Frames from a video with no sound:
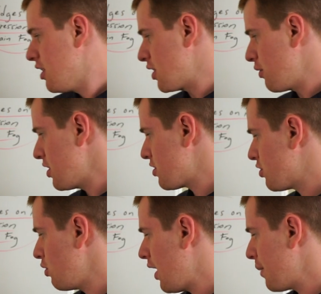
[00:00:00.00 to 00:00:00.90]
So these are
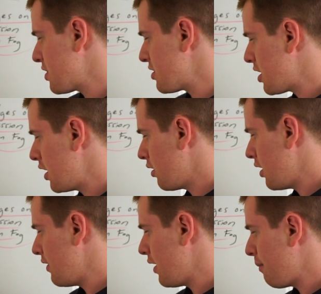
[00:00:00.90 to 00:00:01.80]
two options here,
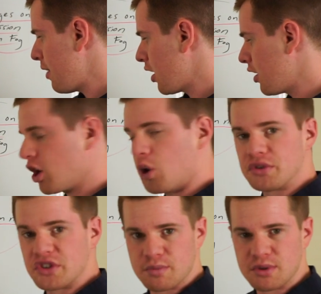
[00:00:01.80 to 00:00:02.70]
and I'm not going to go
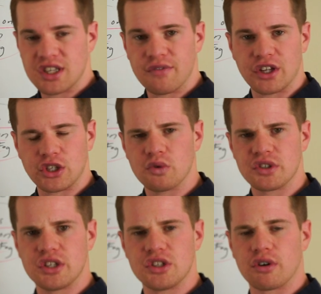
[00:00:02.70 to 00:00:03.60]
into specific
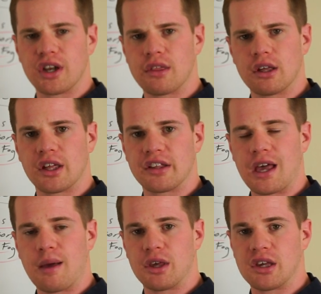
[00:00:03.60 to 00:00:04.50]
dosage or anything like
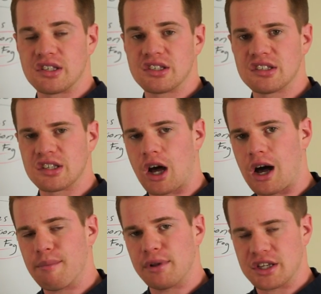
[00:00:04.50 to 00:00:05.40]
that because this is a
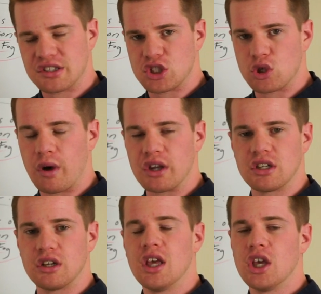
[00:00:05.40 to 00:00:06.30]
complex
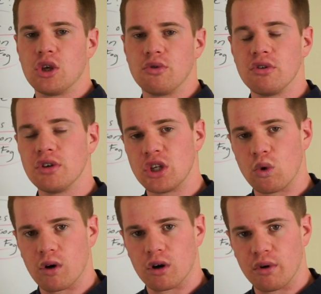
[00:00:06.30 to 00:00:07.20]
situation. You do need to
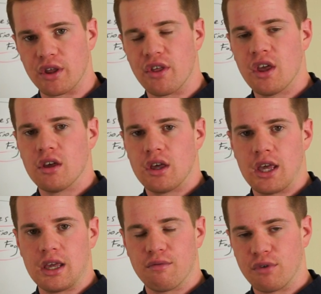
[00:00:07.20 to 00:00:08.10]
work with
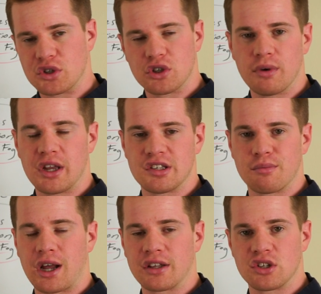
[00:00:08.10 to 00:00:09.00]
a functional medicine
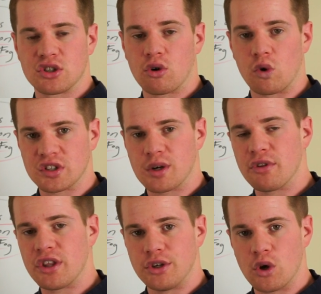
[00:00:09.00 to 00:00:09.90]
practitioner or
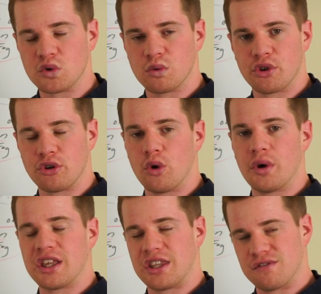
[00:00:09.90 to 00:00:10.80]
someone that knows what they're
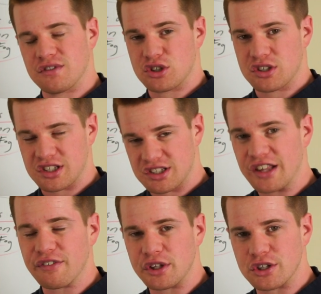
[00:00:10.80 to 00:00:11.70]
doing and they've
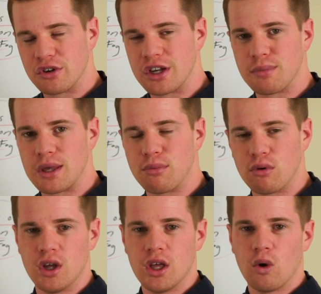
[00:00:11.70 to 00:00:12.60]
successfully treated
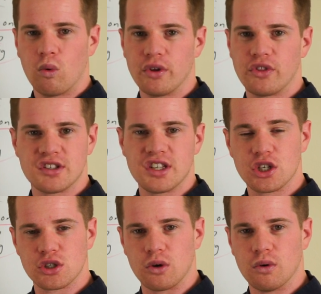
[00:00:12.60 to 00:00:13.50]
people with this
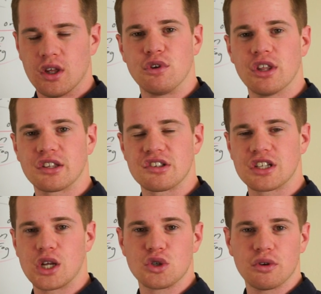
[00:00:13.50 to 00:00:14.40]
issue. If you'd like to
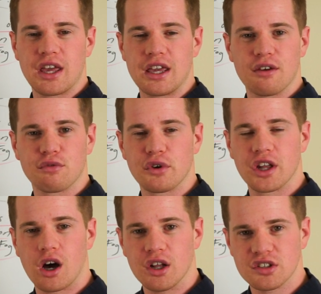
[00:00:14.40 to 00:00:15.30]
schedule a free
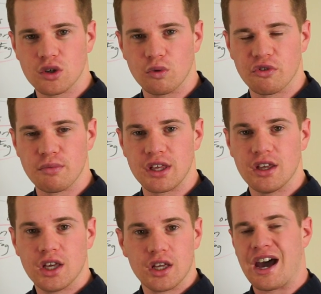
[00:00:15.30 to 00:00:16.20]
consult with me,
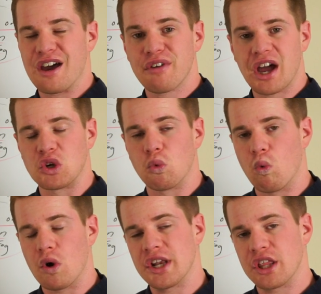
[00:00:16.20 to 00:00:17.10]
I find
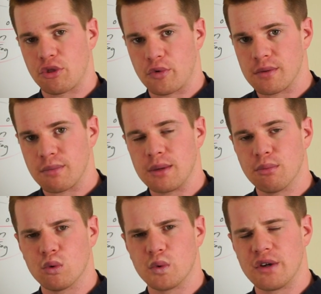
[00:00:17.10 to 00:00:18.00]
one in three
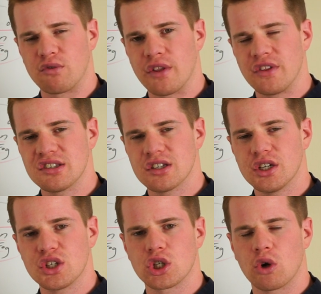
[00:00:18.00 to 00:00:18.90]
people we run these
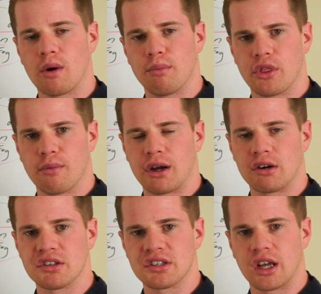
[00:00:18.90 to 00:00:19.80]
on show up with a
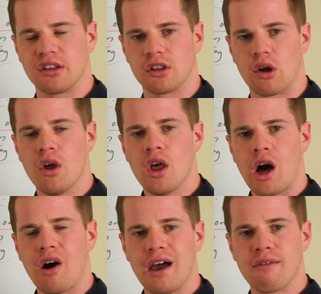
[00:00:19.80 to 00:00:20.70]
parasite. So
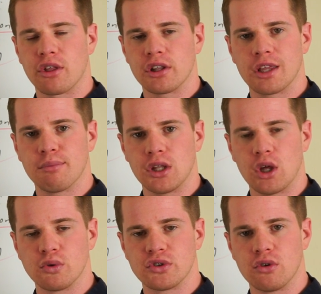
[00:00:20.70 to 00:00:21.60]
I'll have the link
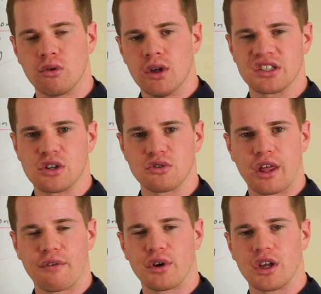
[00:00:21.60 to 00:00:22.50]
below to schedule
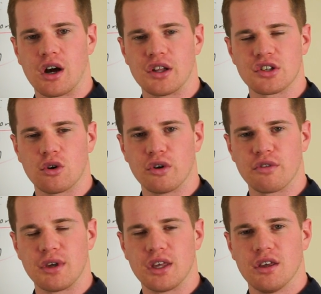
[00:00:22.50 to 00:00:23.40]
that free consult
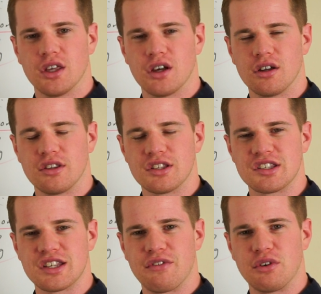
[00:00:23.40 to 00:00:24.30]
with me. This
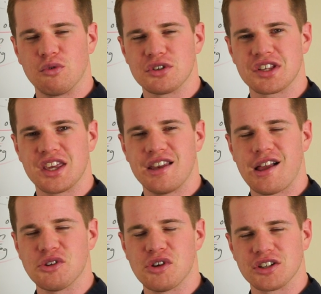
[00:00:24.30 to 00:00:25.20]
is Evan. Once again,
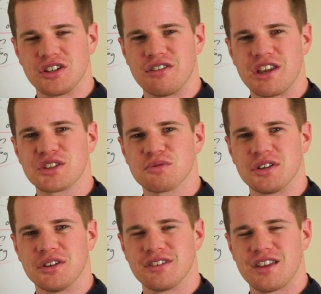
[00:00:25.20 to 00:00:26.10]
I'll talk to you in the next one.
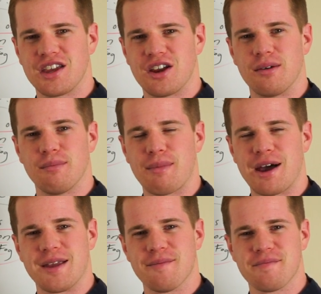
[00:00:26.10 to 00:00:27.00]
Take care. Bye bye.